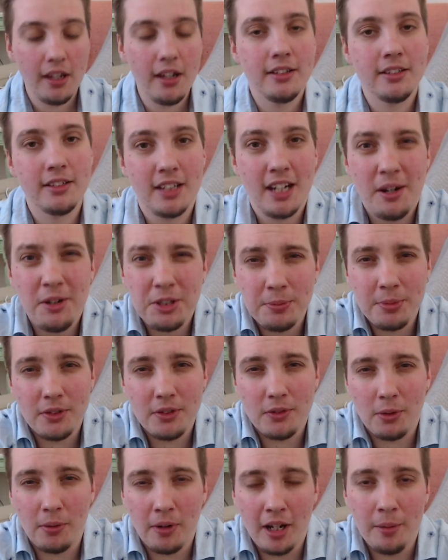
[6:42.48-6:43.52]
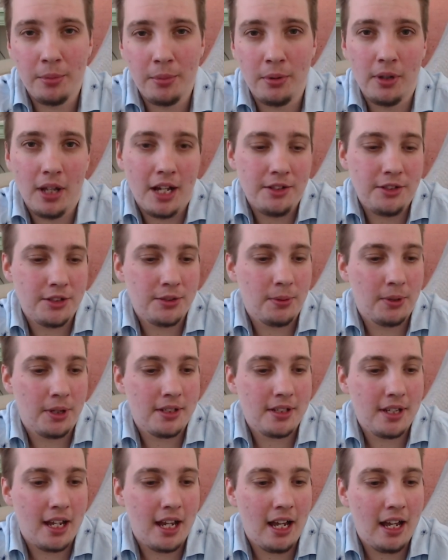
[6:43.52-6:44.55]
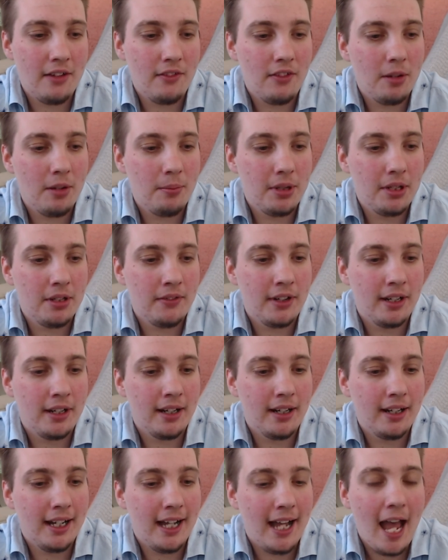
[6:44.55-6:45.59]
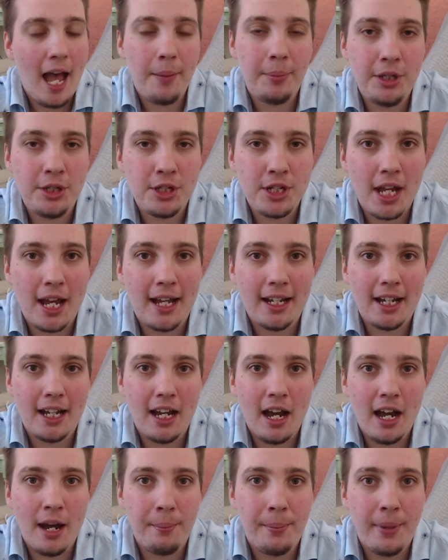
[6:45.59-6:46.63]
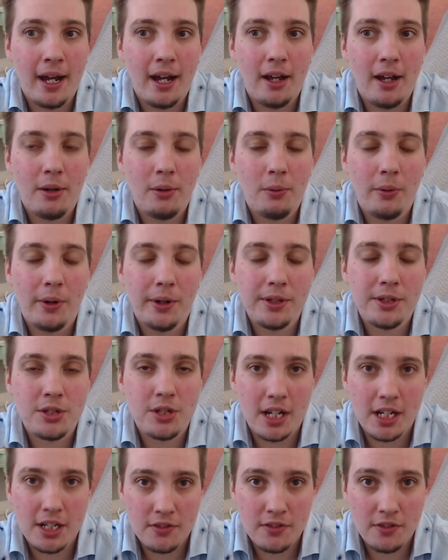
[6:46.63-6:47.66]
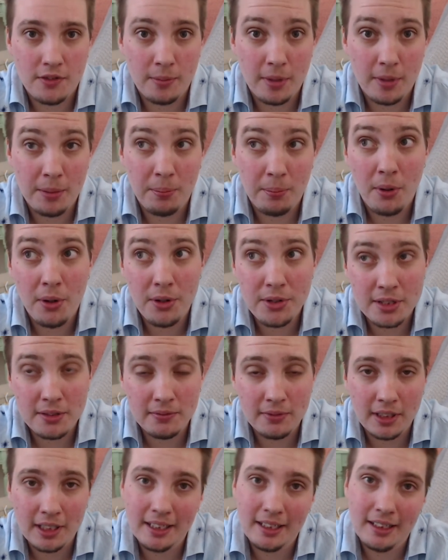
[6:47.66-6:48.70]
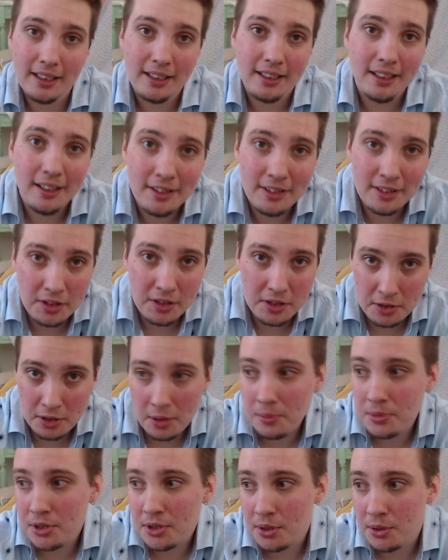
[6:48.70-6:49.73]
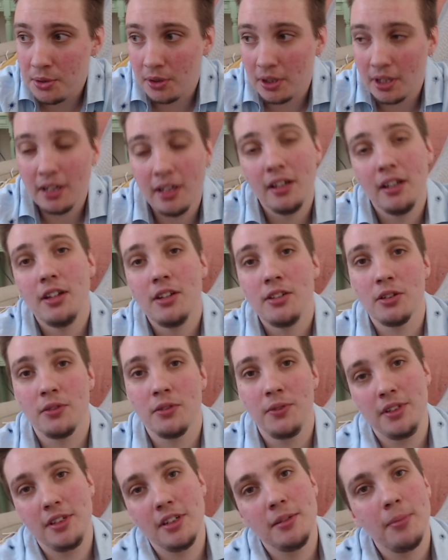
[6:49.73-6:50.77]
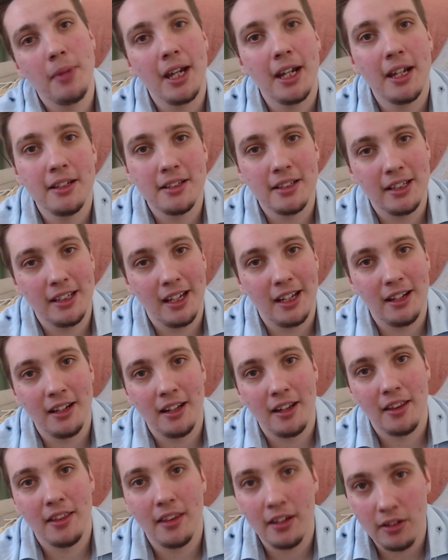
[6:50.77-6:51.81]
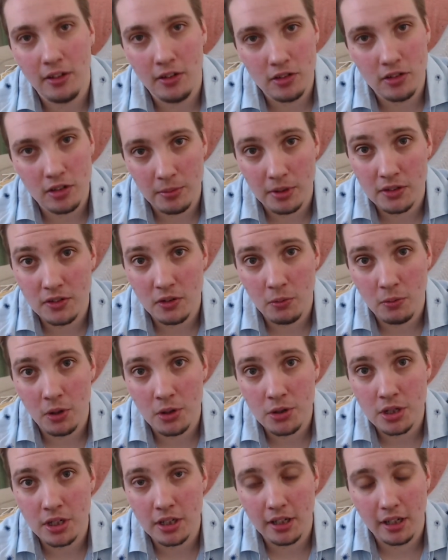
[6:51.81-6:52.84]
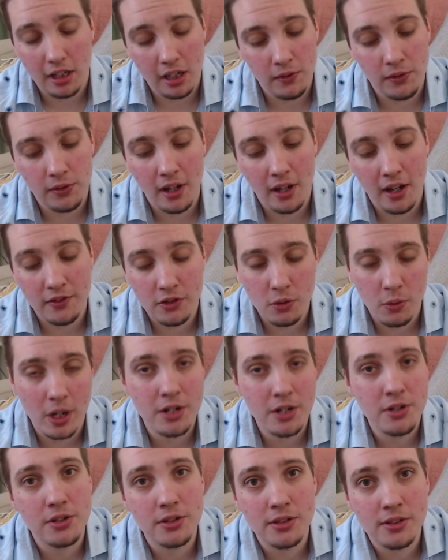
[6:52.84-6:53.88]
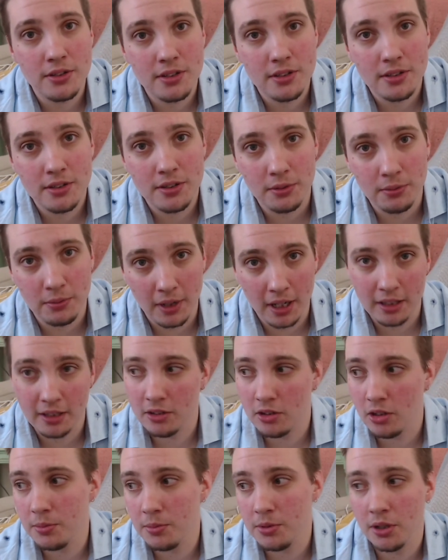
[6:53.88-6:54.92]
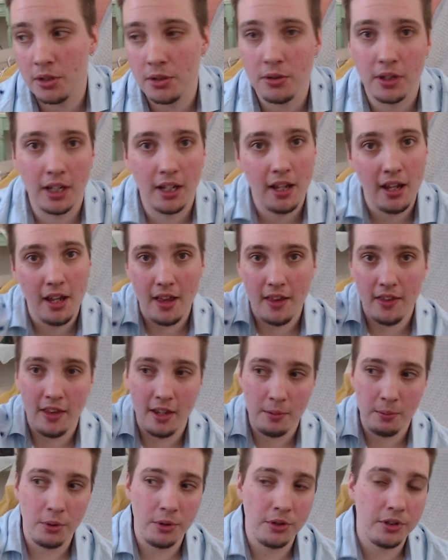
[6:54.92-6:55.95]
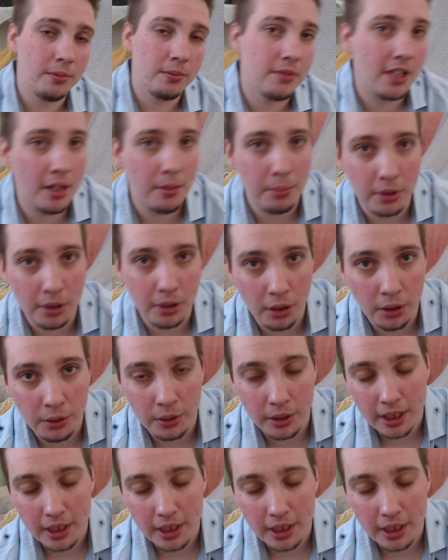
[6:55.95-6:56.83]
Today was a bit of a ramble. I just wanted to have a bit of a happy chat about what's changed for me positively since top surgery. So if you did make it to the end, thank you so much for watching. If you have questions surrounding top surgery, then put them down below.